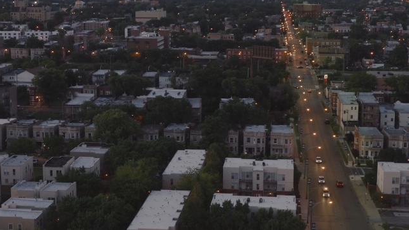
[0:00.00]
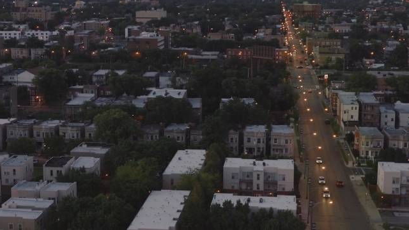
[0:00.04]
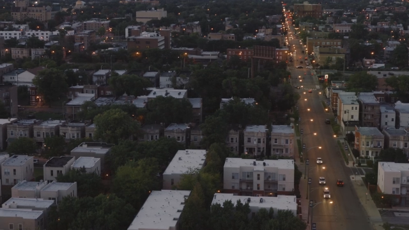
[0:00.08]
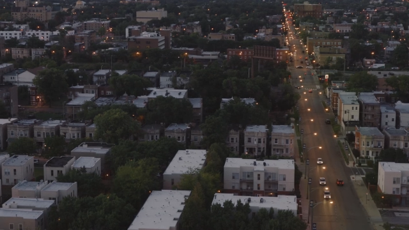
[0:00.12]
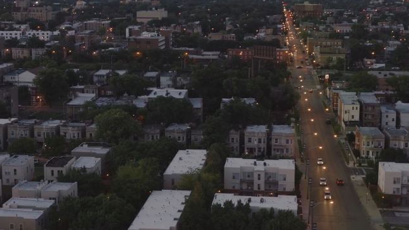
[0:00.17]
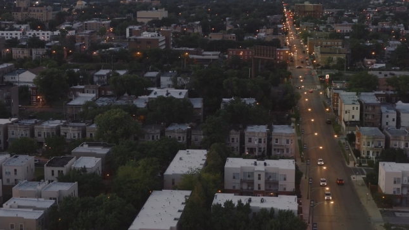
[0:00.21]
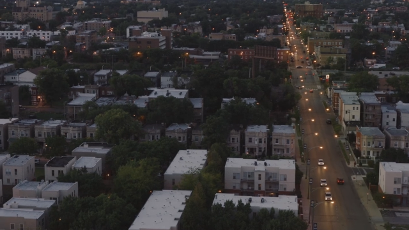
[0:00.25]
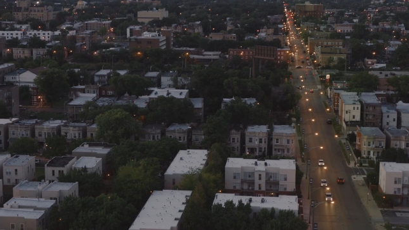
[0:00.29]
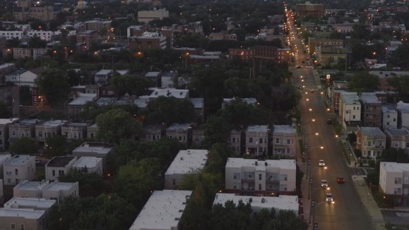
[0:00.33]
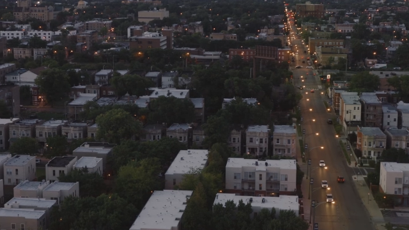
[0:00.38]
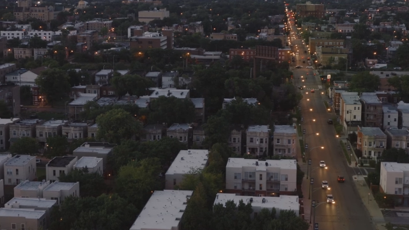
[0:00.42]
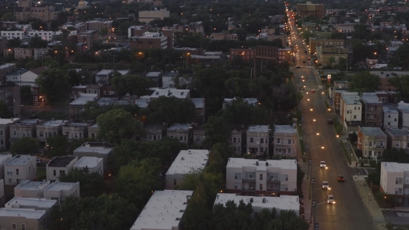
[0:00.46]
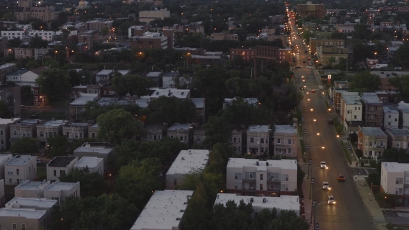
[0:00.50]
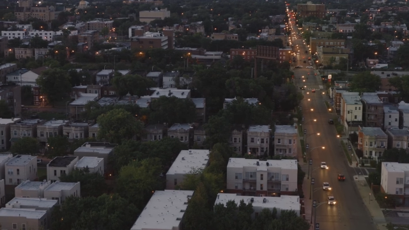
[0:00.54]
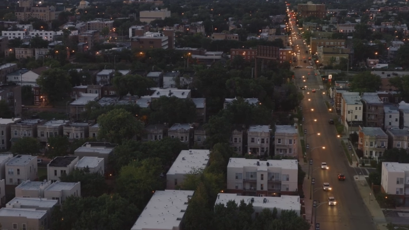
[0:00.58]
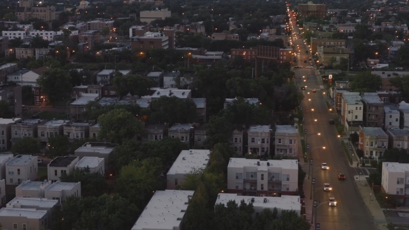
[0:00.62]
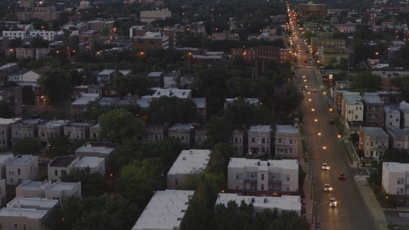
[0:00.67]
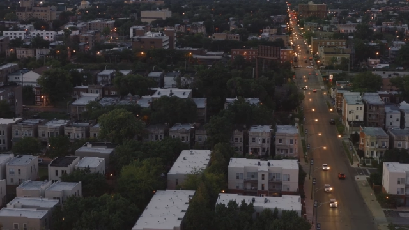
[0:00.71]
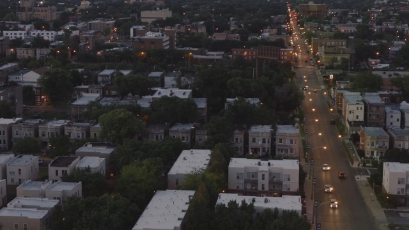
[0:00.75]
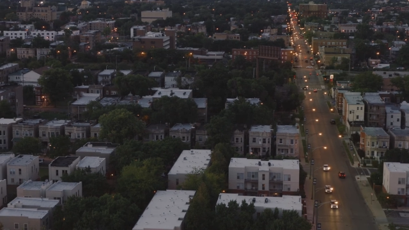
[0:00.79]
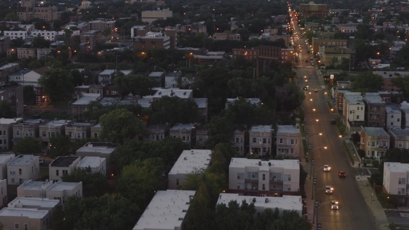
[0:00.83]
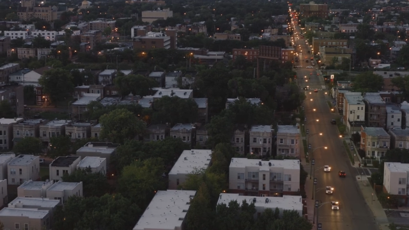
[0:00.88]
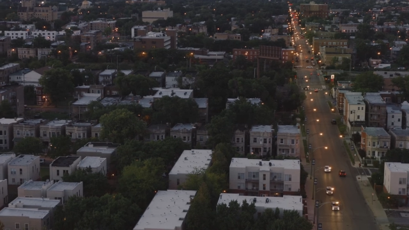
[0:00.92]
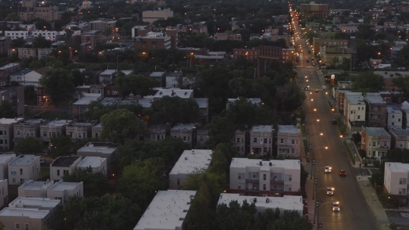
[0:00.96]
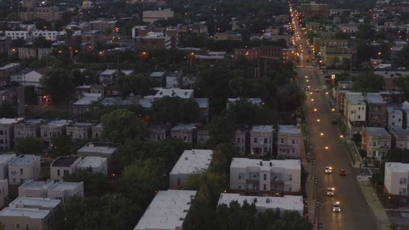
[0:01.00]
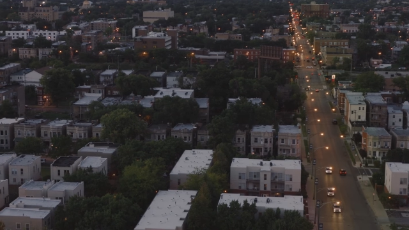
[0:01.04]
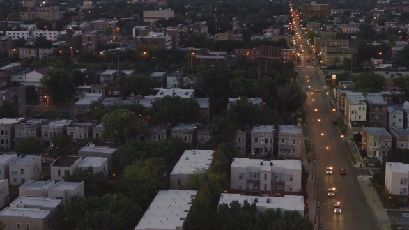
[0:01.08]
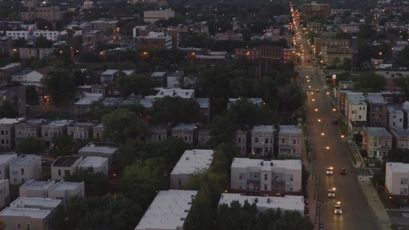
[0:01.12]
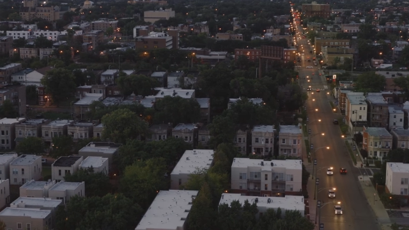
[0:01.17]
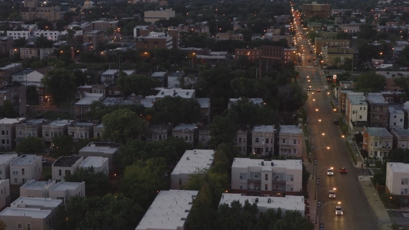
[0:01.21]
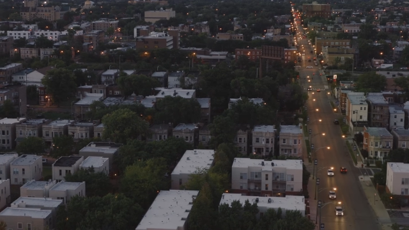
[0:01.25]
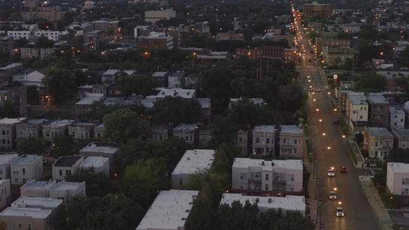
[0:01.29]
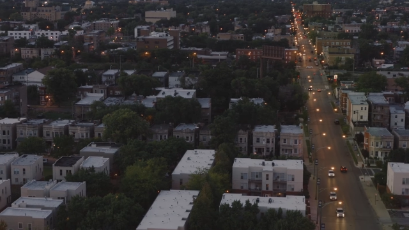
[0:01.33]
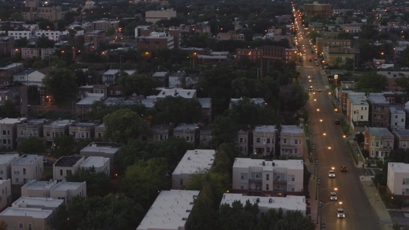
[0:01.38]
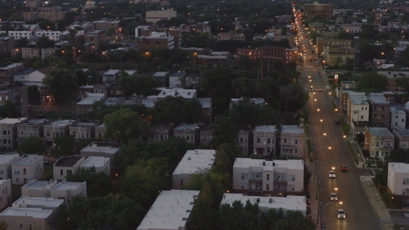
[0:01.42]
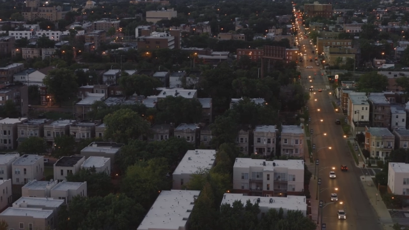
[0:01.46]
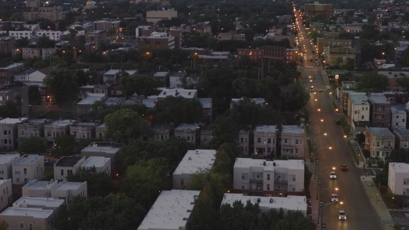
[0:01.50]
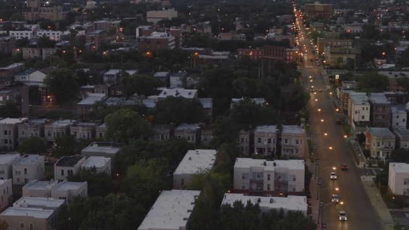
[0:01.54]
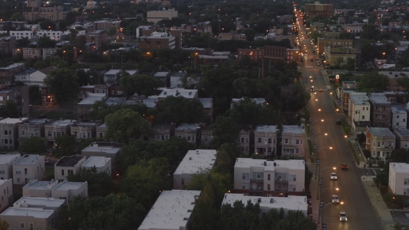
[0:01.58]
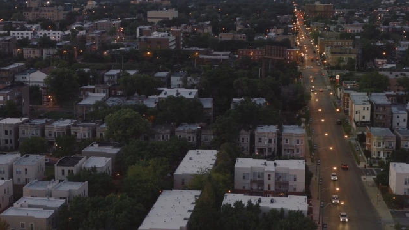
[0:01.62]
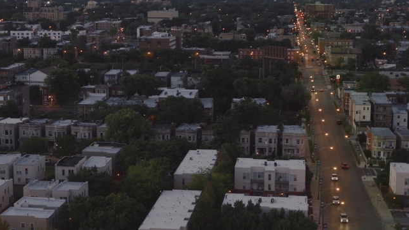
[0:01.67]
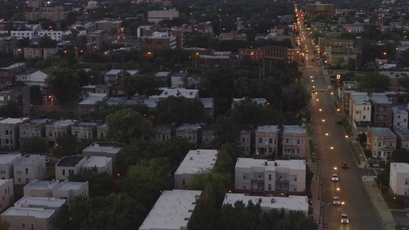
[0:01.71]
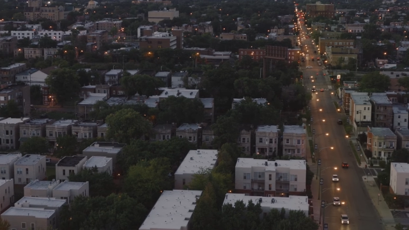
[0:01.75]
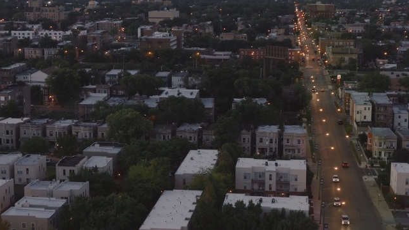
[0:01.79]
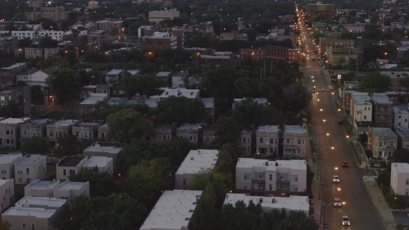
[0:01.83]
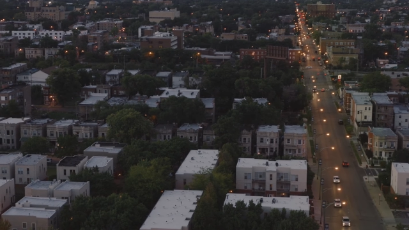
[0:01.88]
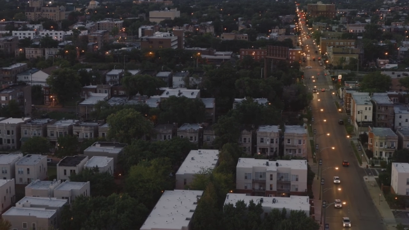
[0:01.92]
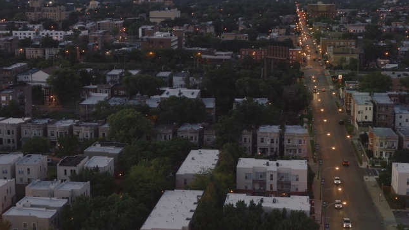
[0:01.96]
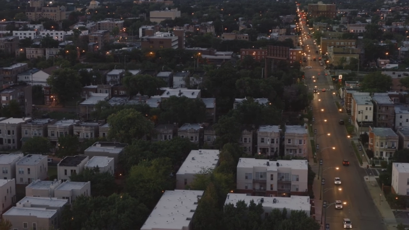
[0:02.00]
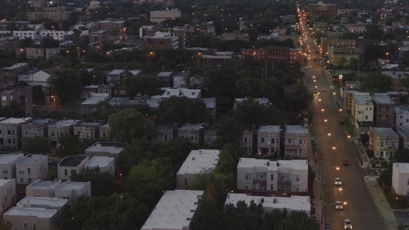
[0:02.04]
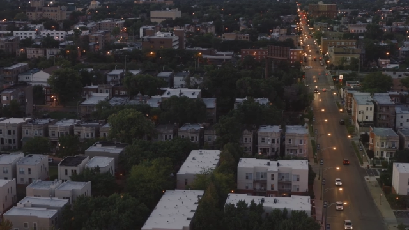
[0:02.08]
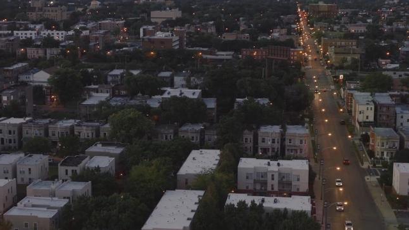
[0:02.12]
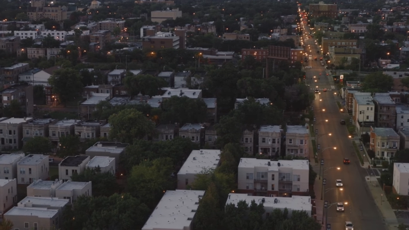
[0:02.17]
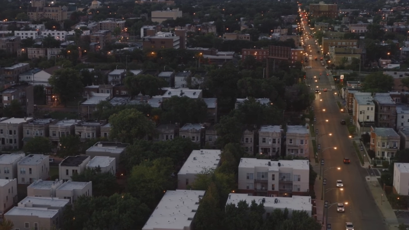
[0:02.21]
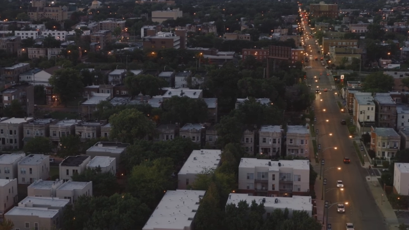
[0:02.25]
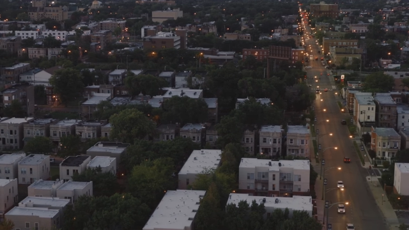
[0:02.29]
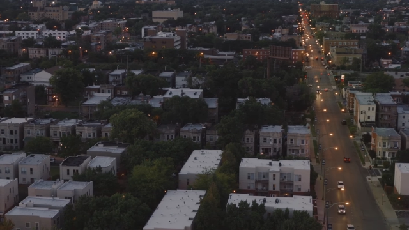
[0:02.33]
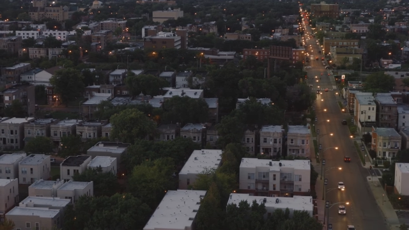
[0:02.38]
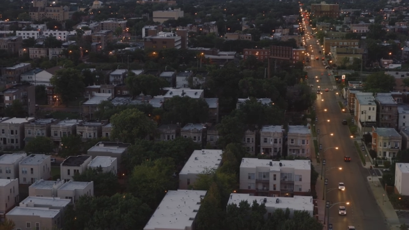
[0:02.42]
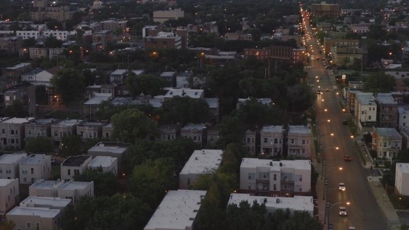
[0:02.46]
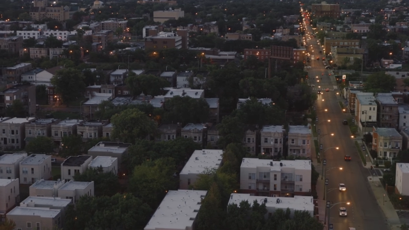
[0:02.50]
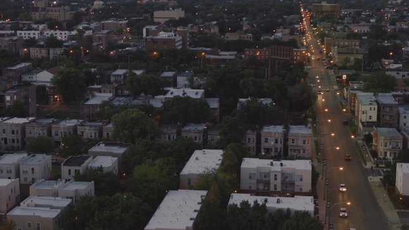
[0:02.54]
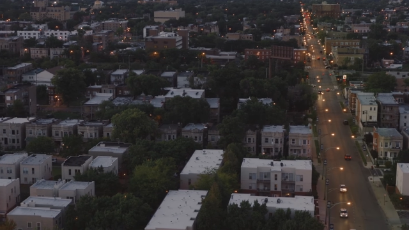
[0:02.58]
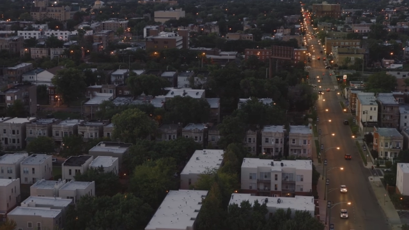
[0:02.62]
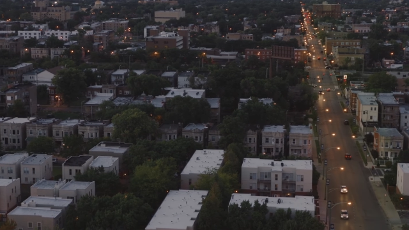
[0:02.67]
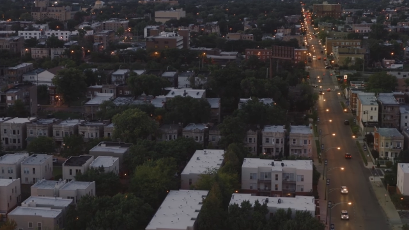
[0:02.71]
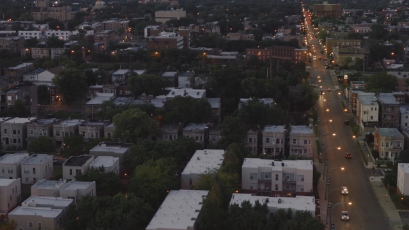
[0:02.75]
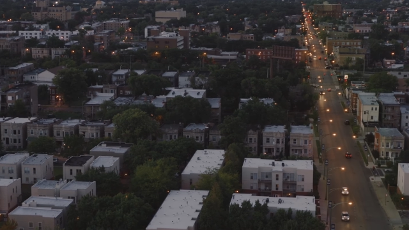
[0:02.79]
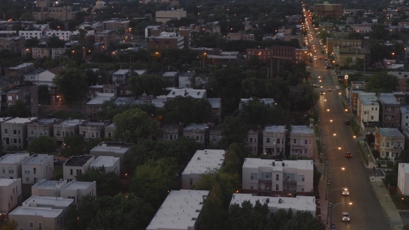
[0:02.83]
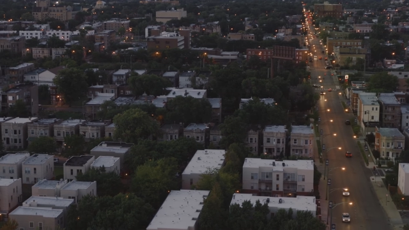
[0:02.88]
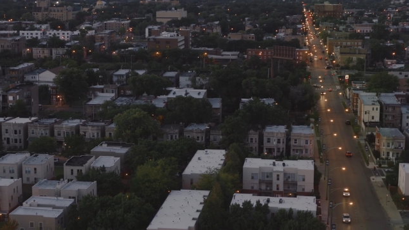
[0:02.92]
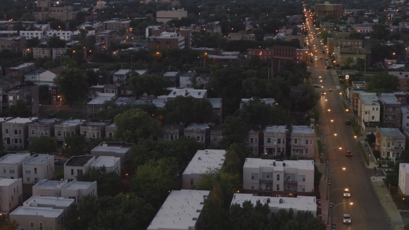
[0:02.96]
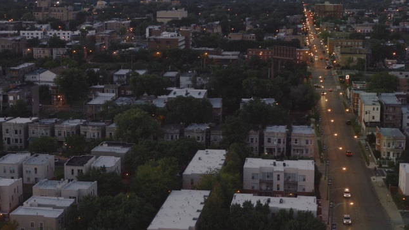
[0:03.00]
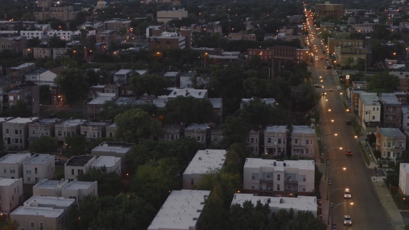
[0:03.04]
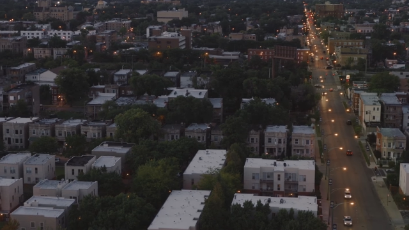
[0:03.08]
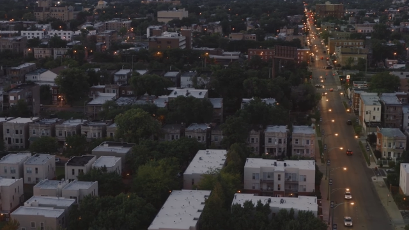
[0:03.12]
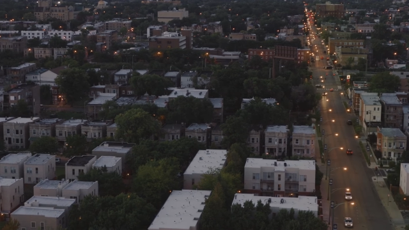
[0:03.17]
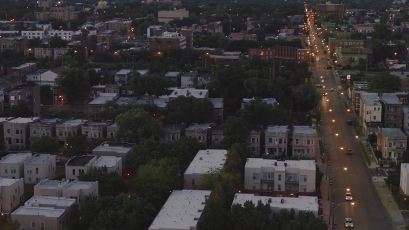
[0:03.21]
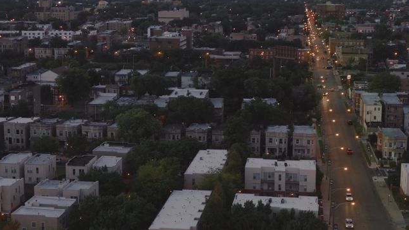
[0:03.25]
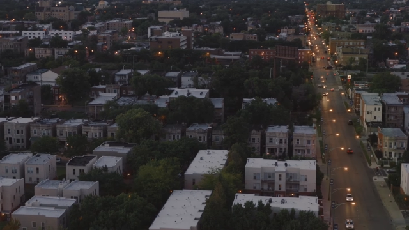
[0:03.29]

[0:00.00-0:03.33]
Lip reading: [unreadable: no face in view]